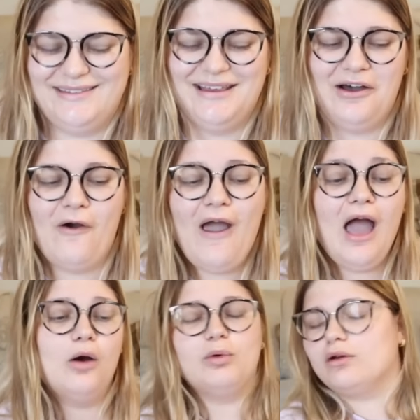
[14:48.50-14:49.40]
so
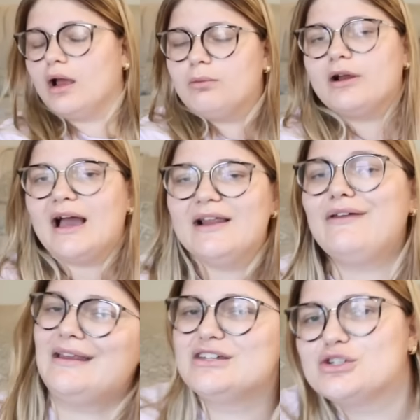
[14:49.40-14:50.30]
we're we're kind
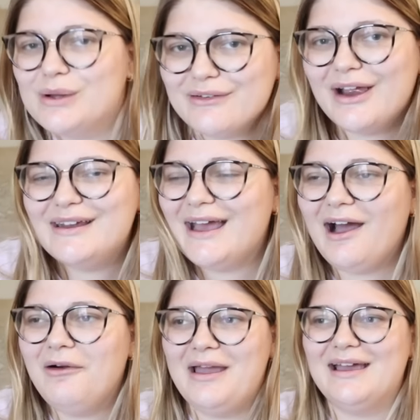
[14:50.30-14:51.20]
of into it right
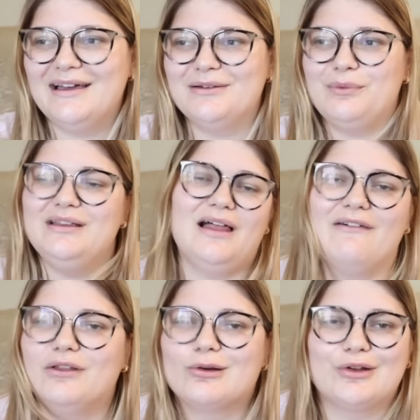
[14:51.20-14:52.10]
now, and we
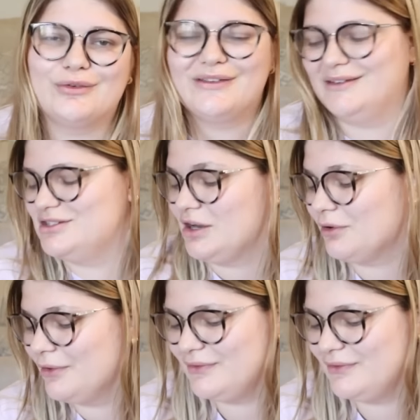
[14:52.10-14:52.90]
love The Lord of the Rings in general.